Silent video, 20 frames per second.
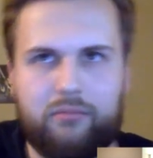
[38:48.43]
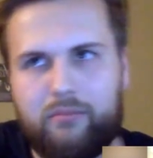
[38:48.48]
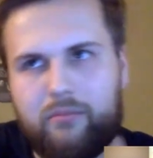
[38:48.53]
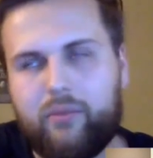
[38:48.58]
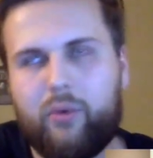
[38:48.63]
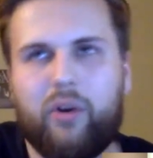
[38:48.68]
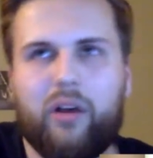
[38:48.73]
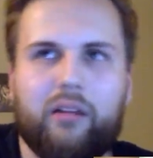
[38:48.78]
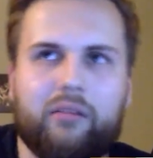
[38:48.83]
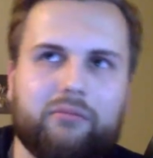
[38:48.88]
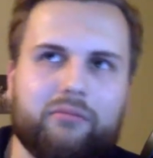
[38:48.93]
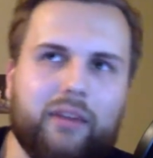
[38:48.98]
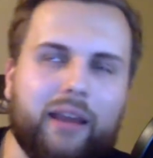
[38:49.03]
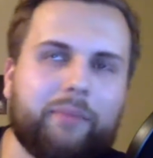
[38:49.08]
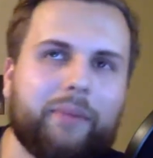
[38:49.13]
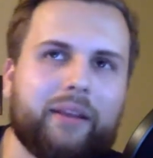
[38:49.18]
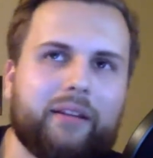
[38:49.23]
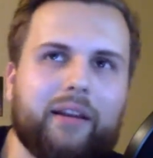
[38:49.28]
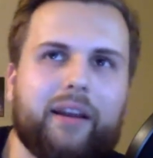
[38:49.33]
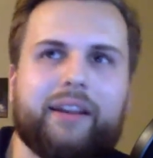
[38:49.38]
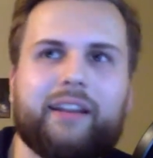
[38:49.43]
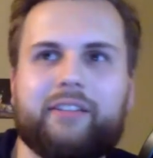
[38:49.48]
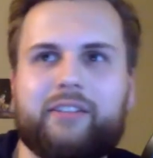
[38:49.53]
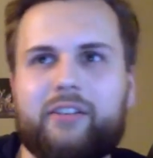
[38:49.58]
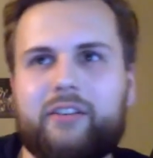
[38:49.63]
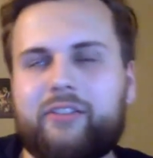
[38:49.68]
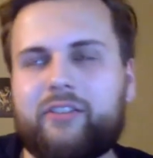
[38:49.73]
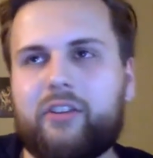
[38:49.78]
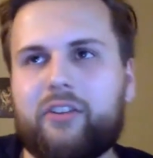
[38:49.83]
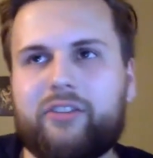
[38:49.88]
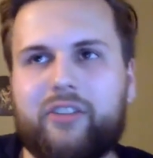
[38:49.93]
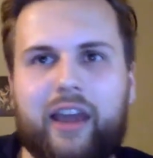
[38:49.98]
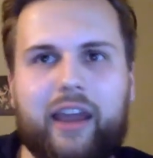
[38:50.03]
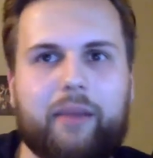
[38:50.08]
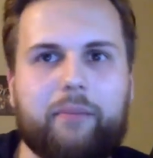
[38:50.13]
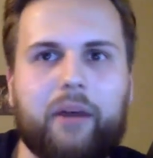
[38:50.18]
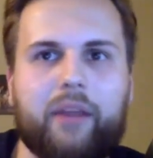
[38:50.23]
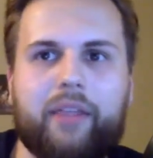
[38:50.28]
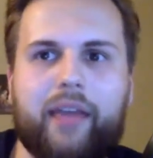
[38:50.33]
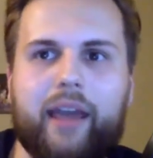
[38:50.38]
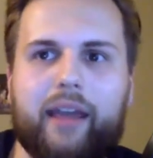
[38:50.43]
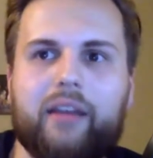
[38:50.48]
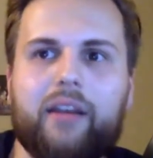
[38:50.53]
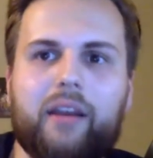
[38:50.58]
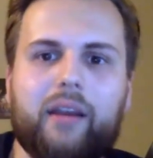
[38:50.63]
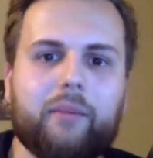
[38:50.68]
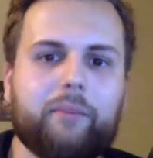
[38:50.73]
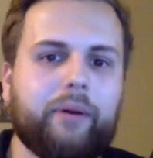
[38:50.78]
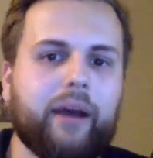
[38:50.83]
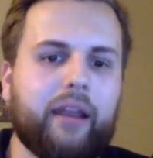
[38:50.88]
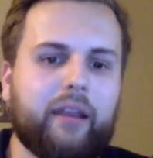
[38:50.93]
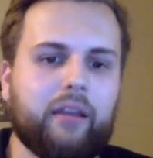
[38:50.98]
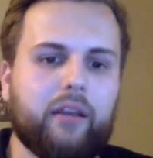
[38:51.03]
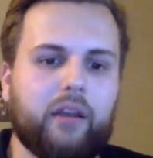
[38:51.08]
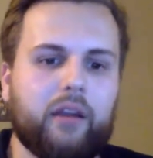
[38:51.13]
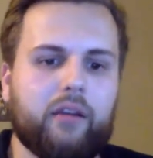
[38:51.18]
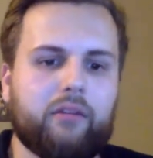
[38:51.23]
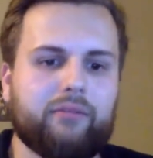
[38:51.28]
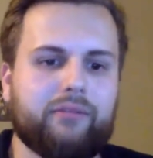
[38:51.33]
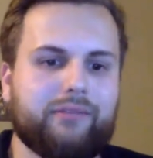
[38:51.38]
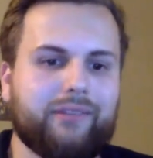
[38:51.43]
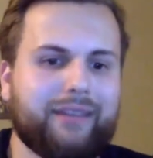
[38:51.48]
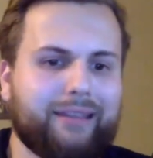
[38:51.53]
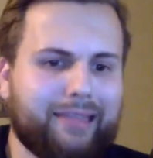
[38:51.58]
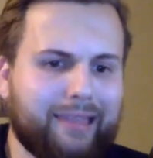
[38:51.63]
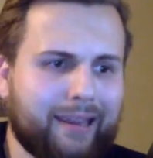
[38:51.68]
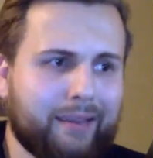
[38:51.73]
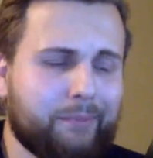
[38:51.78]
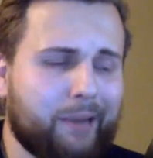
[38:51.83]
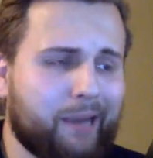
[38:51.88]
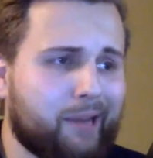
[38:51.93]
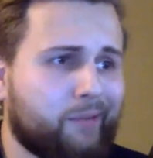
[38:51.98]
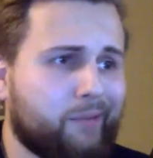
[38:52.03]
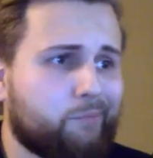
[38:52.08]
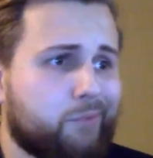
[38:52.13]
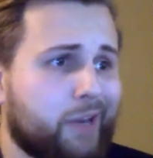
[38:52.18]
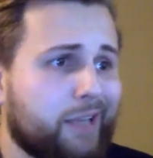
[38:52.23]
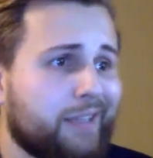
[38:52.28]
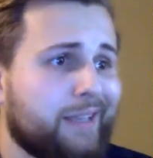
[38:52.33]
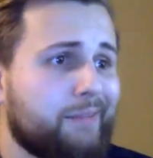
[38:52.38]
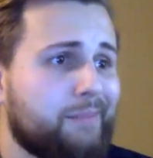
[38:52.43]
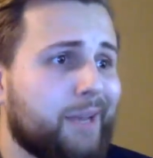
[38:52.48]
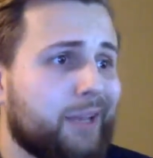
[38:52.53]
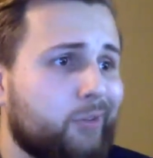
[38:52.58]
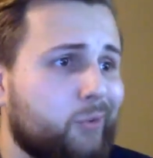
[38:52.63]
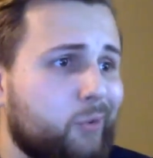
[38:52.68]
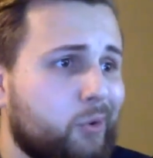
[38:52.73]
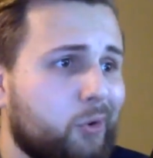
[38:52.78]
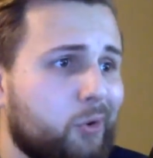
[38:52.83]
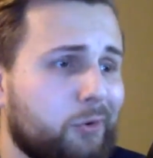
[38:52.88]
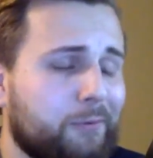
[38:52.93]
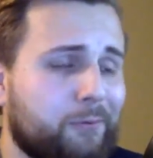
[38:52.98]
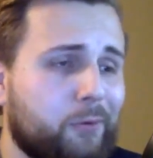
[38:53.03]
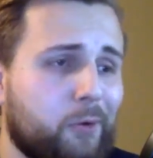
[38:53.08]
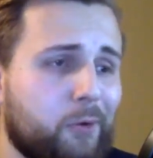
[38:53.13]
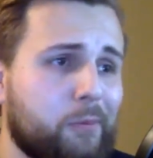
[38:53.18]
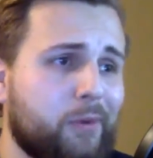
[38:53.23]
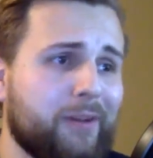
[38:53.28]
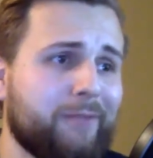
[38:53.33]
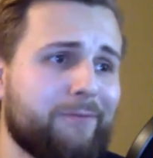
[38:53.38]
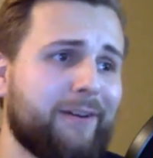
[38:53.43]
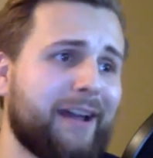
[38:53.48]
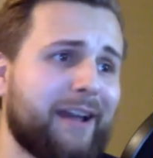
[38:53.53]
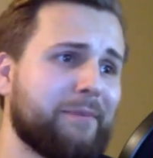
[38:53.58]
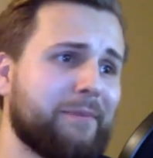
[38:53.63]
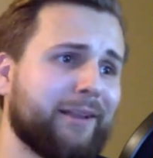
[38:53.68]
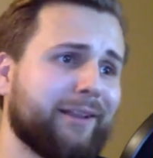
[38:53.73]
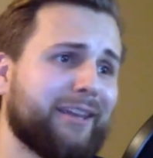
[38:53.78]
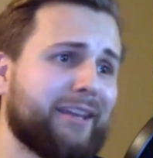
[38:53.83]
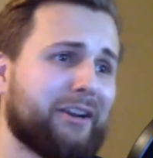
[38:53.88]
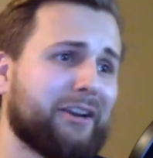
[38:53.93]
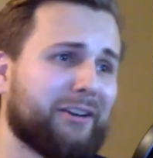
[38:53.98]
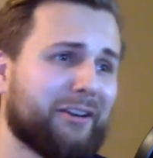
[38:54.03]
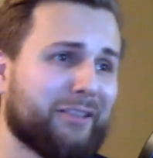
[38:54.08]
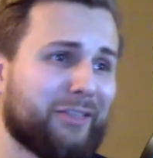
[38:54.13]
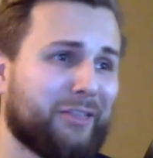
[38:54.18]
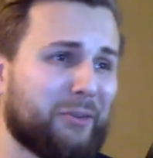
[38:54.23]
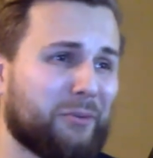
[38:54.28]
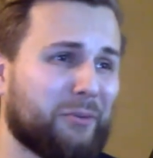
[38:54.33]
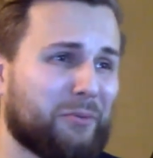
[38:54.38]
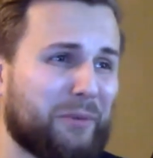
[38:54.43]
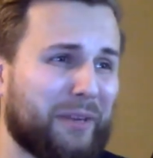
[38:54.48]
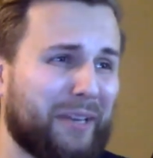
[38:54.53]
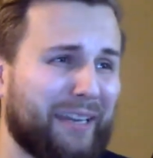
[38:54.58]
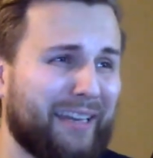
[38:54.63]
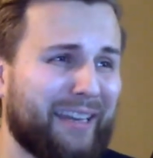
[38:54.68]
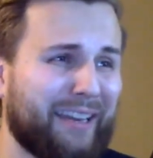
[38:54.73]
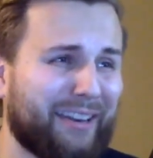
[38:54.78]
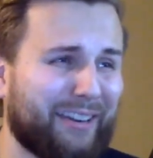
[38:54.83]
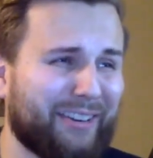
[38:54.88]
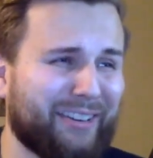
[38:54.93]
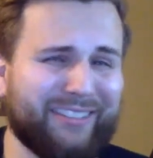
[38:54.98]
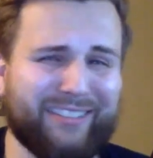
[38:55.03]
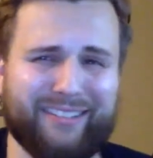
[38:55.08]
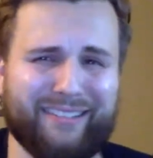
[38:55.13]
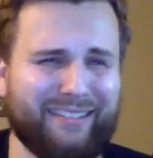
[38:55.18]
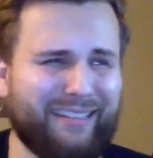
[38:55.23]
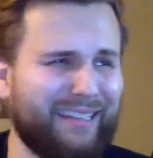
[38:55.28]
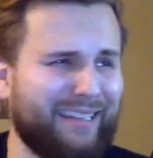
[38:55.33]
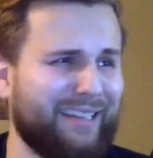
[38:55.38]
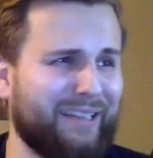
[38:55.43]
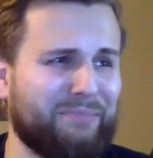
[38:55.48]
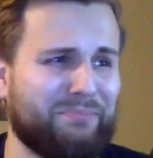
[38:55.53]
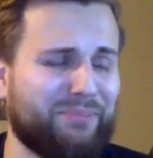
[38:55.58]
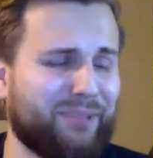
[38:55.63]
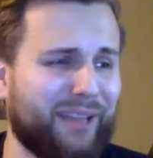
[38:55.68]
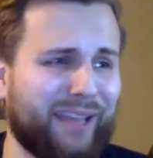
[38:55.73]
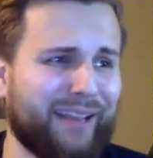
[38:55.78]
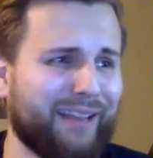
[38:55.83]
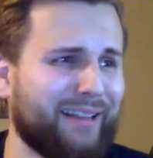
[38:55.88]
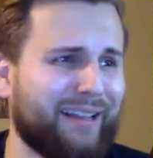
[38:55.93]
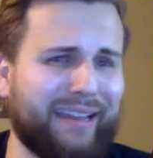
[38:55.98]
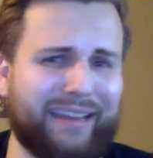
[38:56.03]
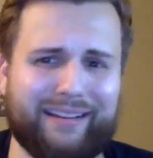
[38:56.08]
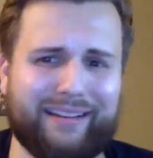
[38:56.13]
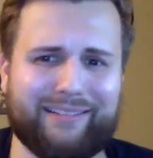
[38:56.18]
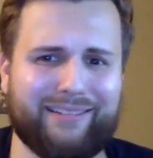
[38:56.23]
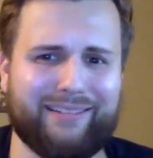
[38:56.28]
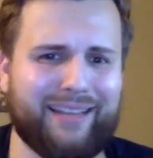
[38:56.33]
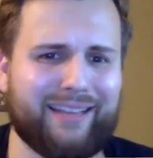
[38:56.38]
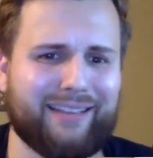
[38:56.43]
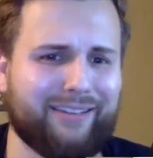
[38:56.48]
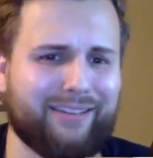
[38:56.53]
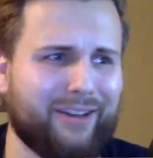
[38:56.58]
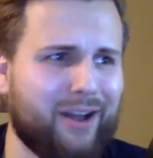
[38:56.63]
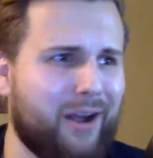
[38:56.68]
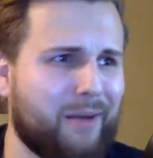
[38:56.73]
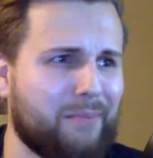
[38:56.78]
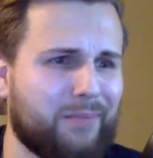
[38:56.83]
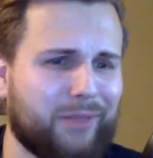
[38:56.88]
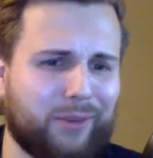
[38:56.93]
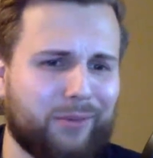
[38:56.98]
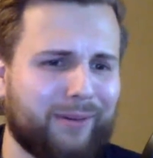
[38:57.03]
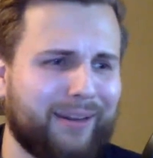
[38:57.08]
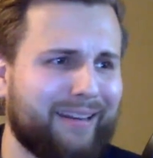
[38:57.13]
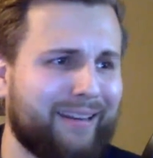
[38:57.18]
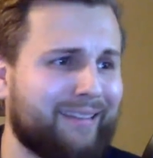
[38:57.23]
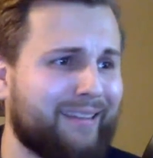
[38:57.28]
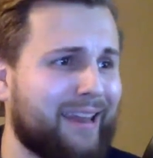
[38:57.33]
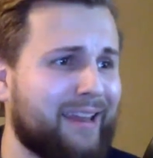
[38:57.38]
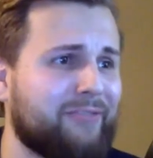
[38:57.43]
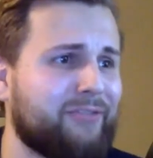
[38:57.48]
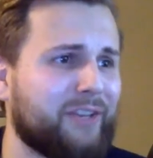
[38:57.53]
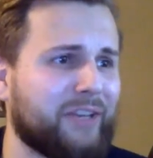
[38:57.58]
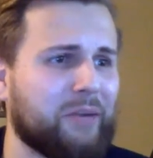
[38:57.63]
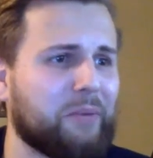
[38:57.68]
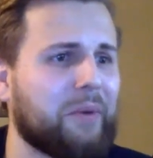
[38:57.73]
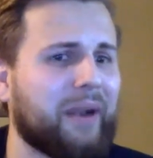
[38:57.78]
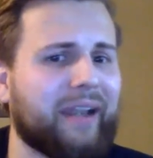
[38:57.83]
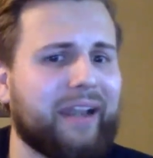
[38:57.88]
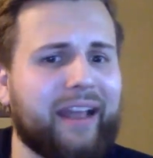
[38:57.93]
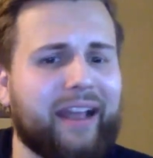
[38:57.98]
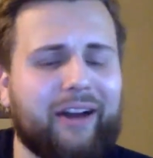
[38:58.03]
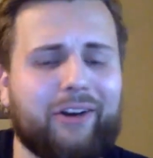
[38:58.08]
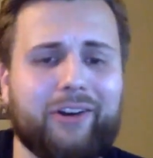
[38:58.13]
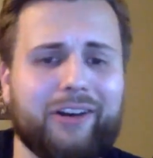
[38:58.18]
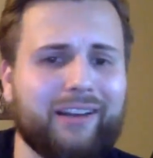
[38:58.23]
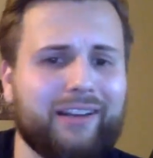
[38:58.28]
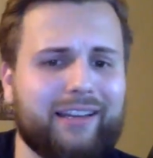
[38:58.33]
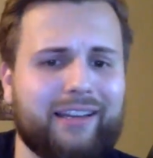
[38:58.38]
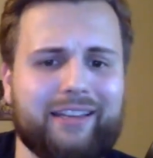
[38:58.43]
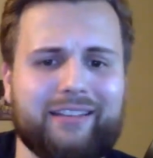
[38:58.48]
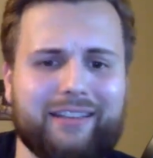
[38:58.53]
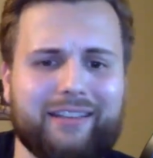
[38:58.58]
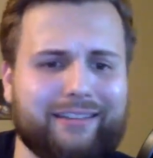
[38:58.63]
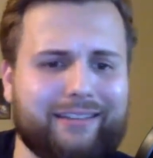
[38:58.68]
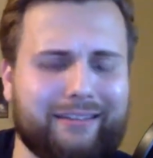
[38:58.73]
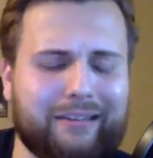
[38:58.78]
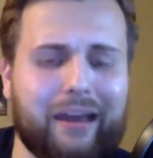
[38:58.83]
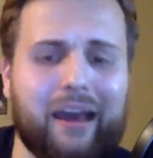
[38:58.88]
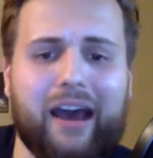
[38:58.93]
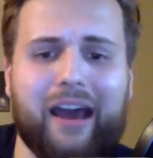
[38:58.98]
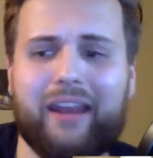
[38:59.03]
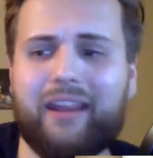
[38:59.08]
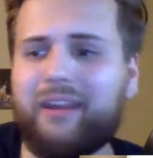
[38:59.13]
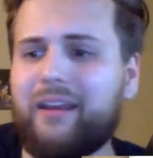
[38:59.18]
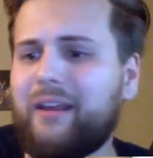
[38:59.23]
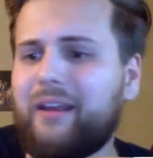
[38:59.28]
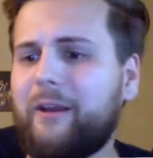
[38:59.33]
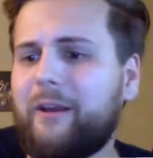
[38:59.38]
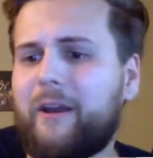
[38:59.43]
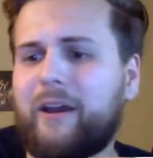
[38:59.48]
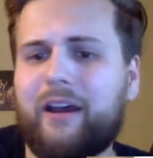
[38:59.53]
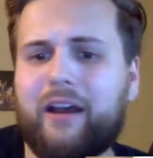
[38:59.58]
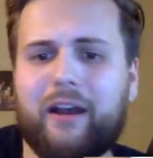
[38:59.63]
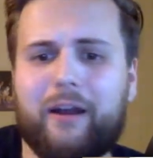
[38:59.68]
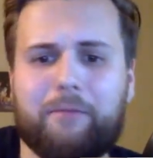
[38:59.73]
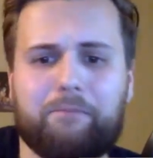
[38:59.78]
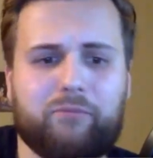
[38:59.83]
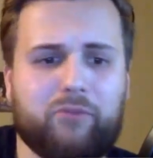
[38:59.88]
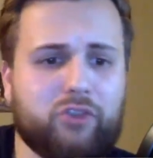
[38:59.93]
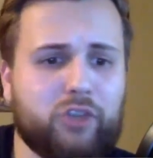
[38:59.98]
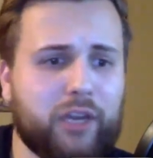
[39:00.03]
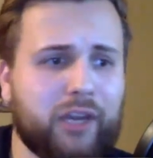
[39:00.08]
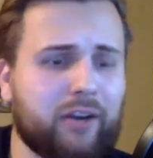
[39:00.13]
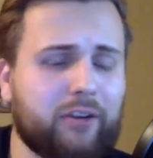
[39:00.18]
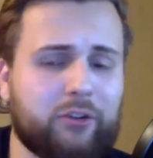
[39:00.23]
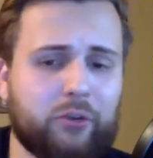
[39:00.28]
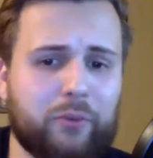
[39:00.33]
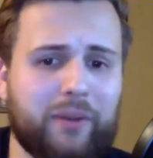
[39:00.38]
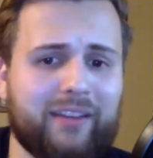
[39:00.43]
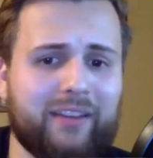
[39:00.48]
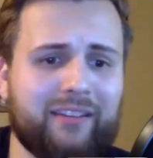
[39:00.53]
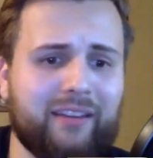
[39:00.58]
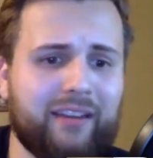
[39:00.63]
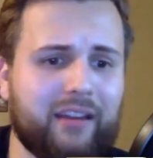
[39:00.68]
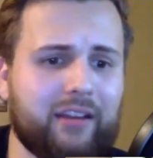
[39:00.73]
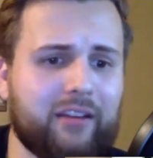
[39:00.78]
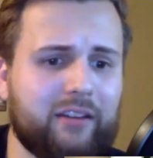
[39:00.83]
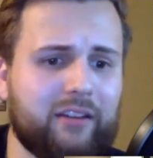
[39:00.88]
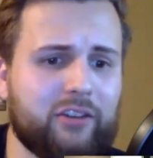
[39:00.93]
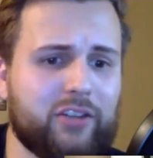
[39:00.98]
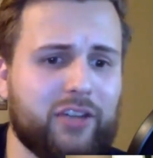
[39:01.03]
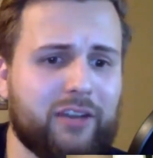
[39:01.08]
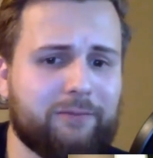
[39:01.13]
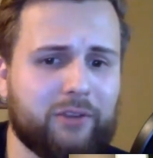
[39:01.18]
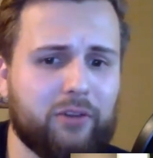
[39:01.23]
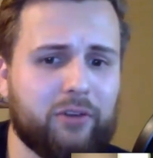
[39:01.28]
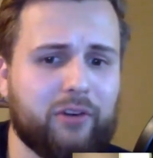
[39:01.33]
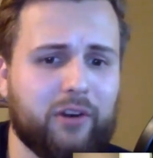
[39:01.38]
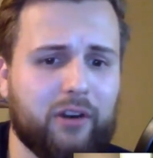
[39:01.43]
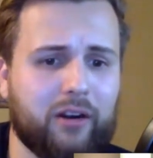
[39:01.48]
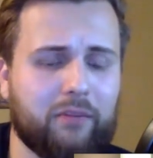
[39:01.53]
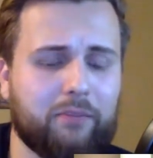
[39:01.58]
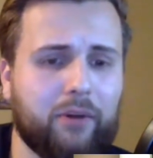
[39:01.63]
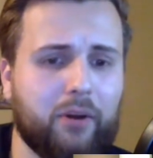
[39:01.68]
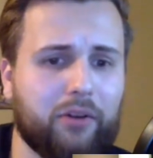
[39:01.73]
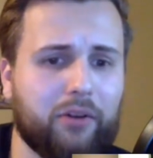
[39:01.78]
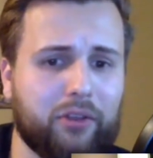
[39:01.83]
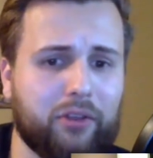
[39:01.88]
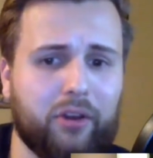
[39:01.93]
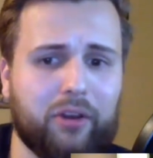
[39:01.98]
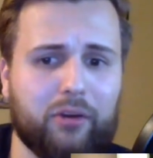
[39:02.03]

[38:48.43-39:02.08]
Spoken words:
well, I mean, I guess there's still time on that. But when you think about it, Bradley McDougald, $4.5 million a year, 3 years. He's playing like as a top 3 safety right now. He's a stud. J.R. Sweezy and DJ Fluker both look